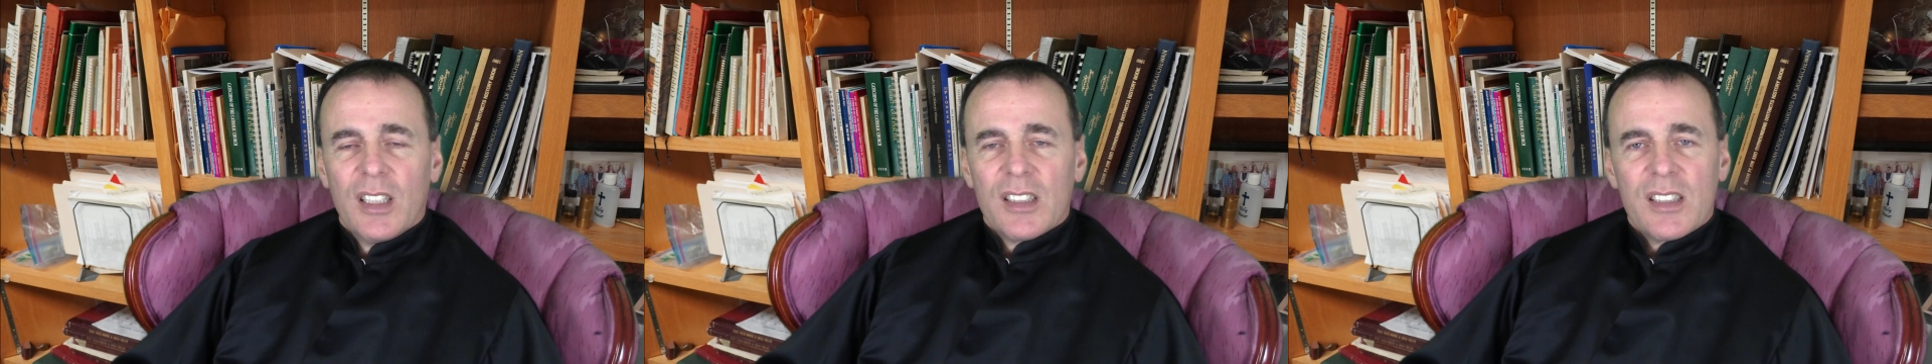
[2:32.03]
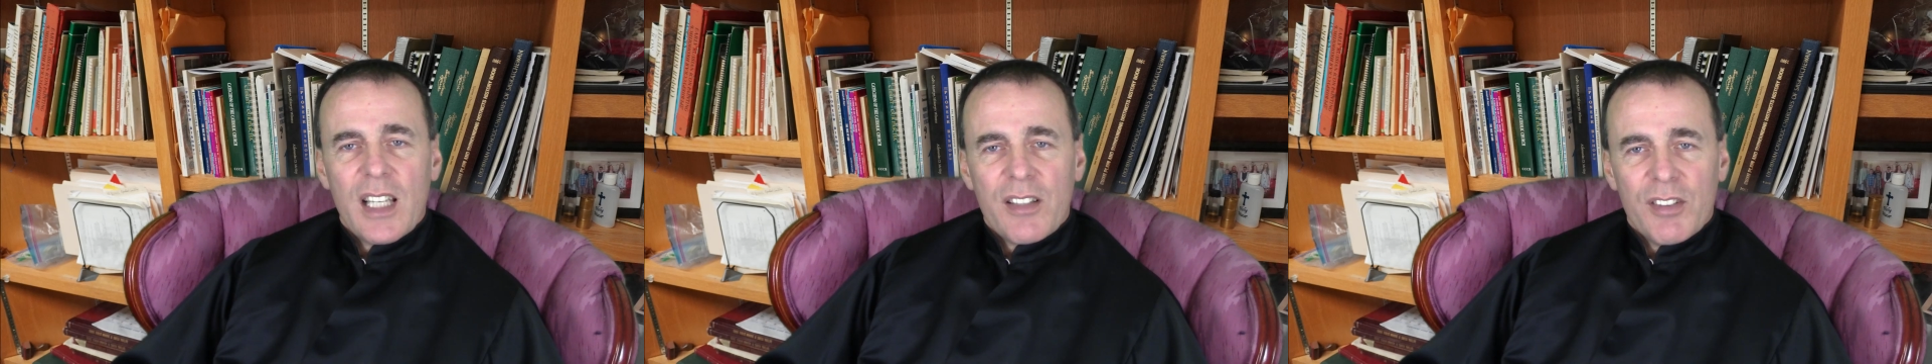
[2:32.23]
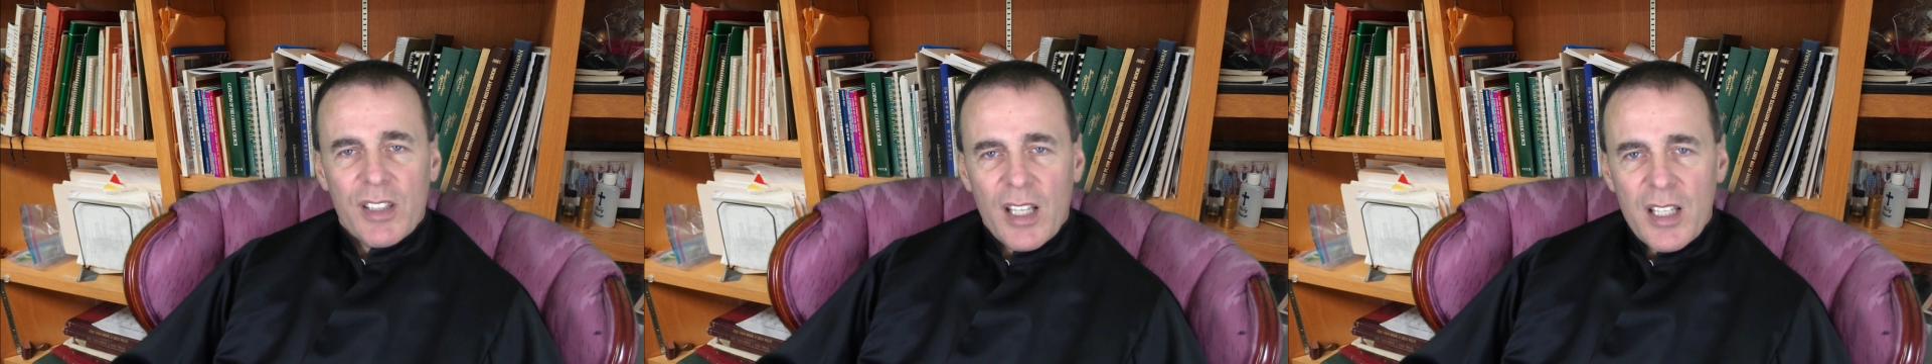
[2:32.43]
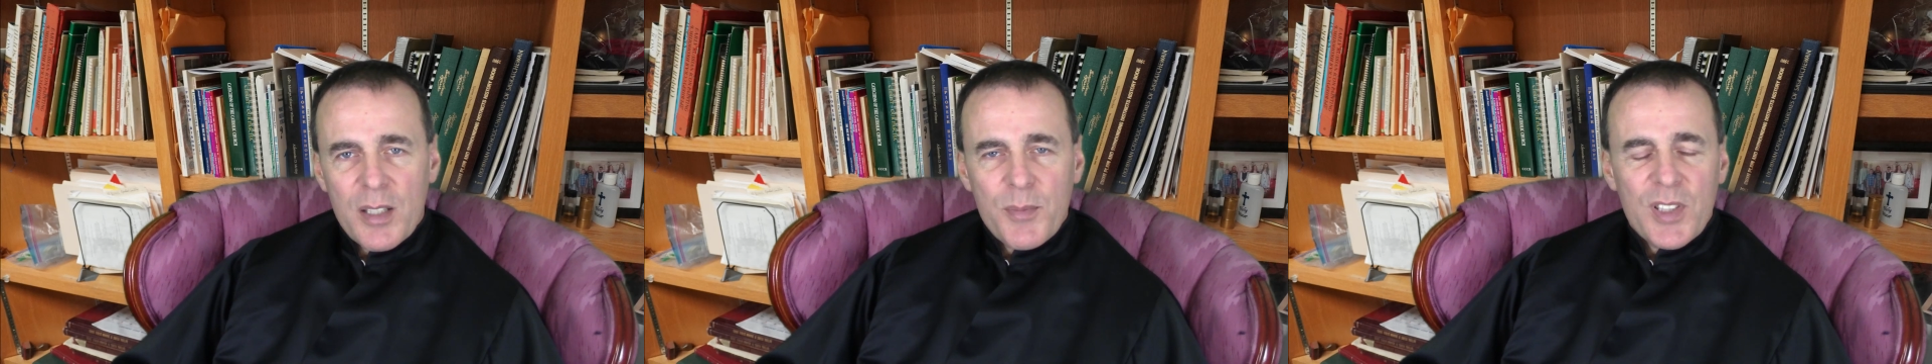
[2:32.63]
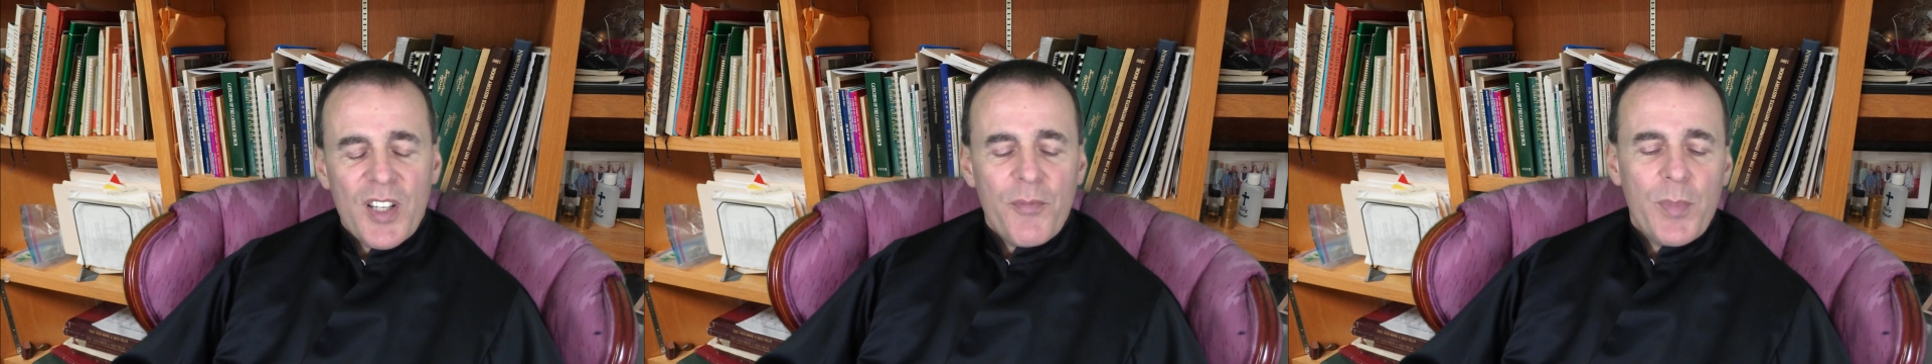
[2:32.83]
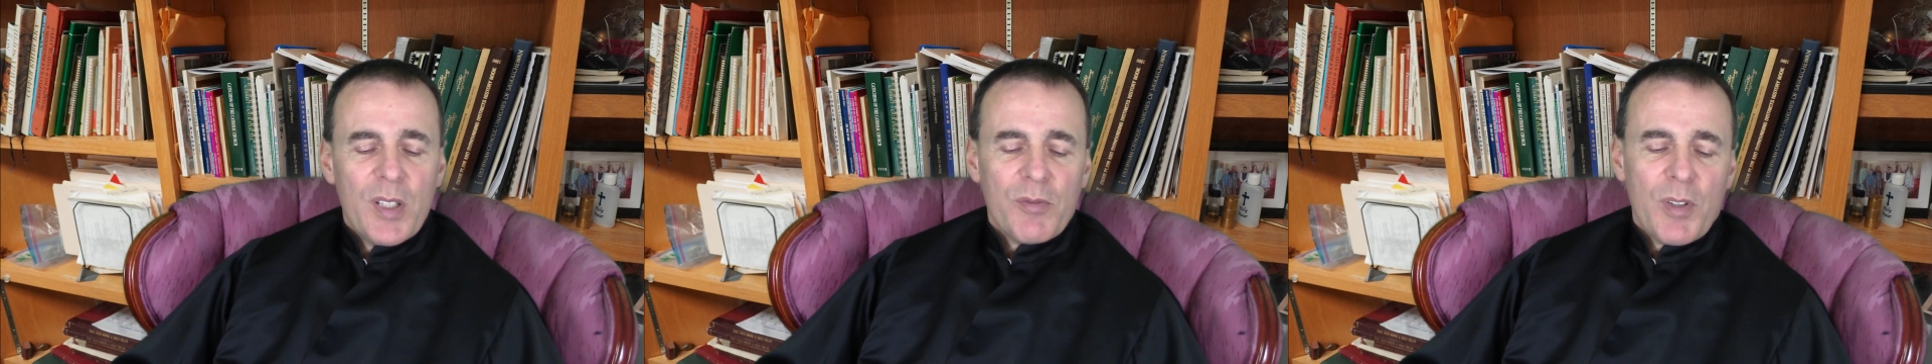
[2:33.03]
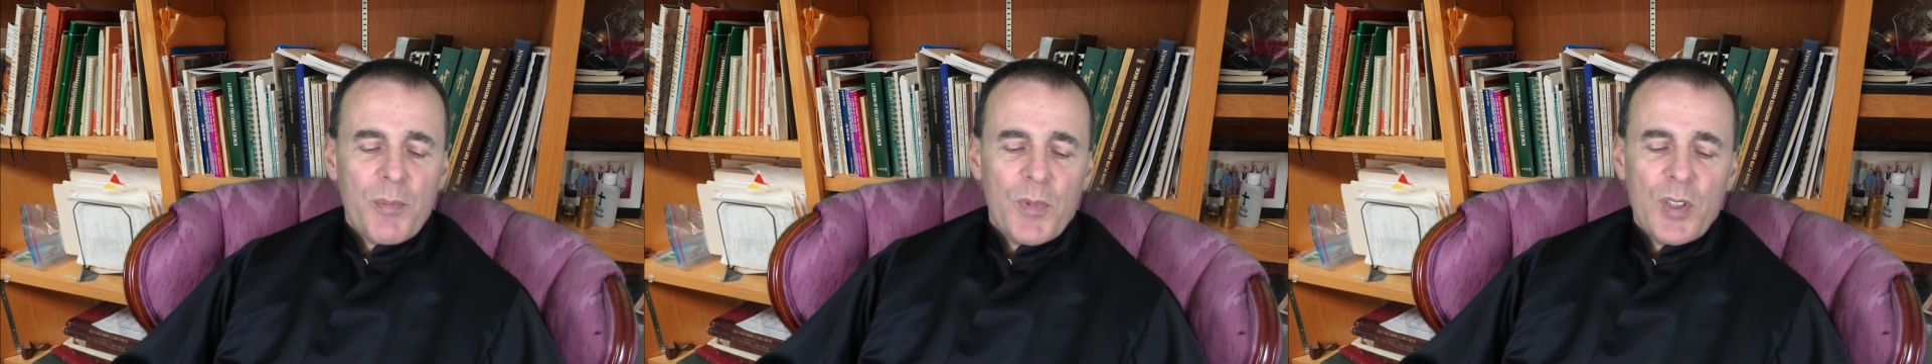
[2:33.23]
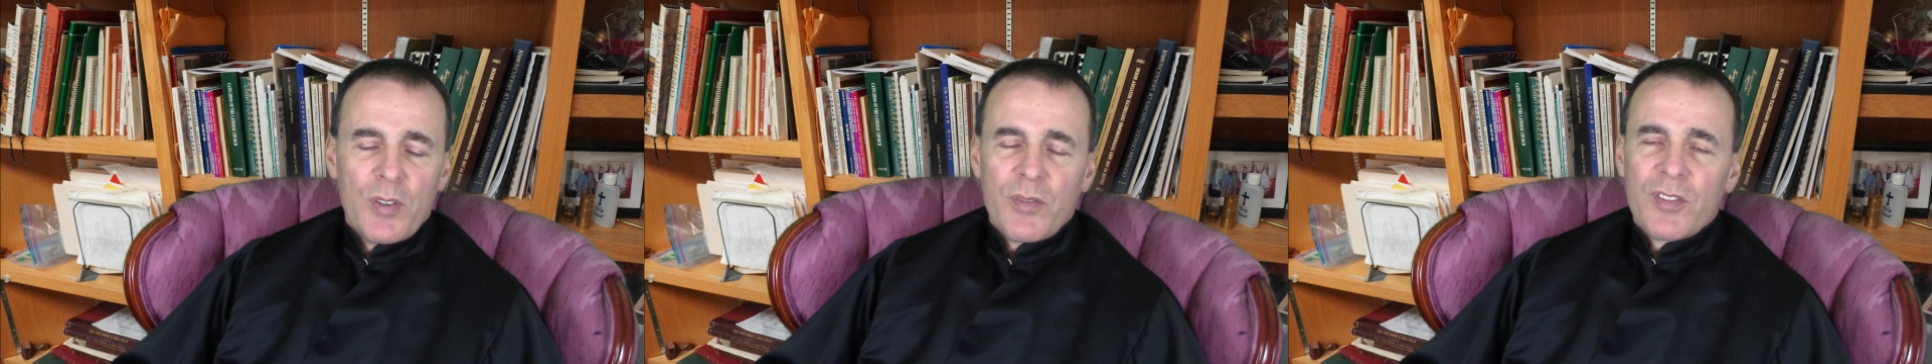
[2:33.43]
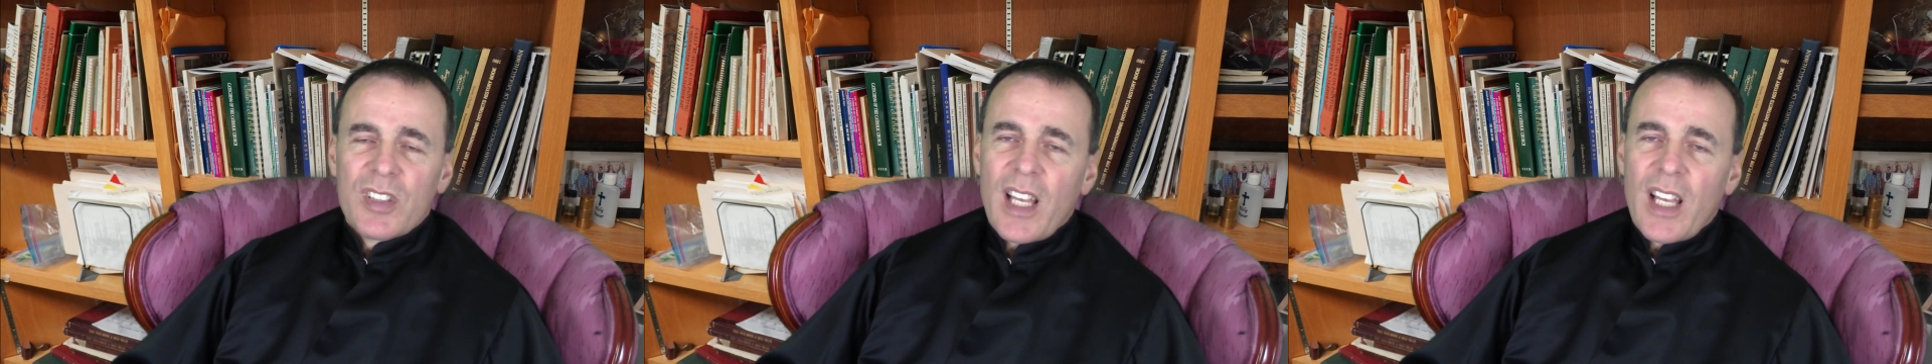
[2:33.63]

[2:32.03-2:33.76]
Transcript: Sacred items have been removed,